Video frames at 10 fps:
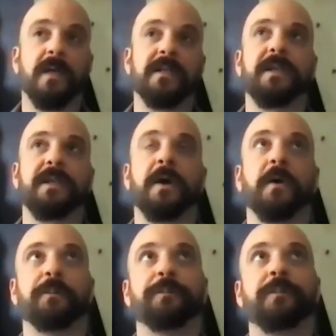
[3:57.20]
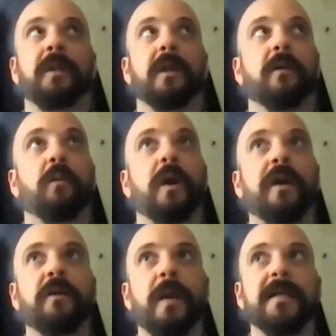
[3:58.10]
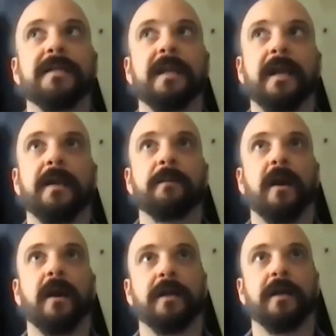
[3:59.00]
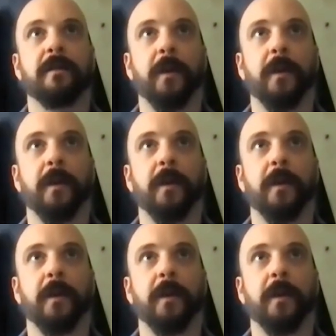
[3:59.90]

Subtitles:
So one of the ways that I compare it in the